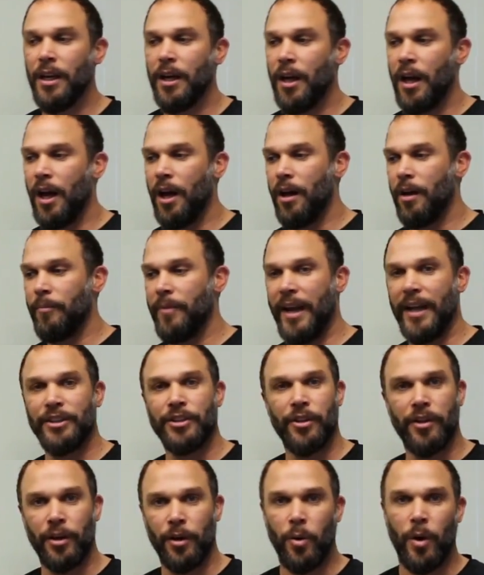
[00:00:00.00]
um,
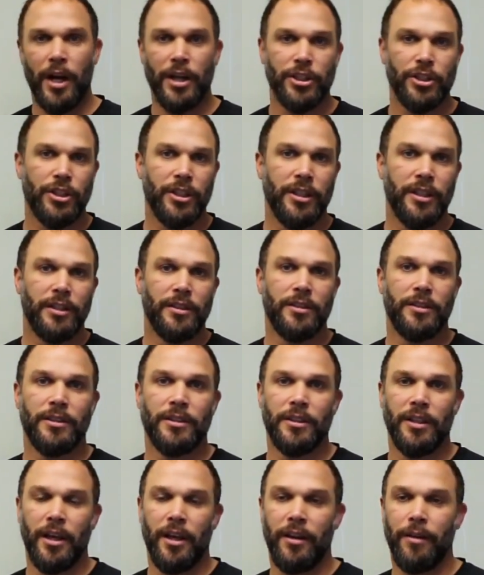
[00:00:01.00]
answer their
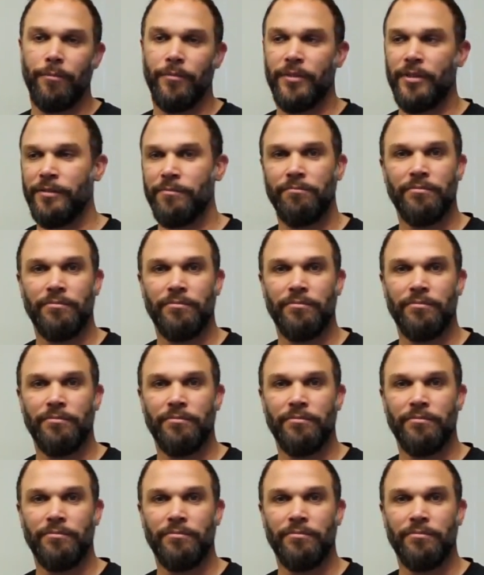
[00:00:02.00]
questions, um,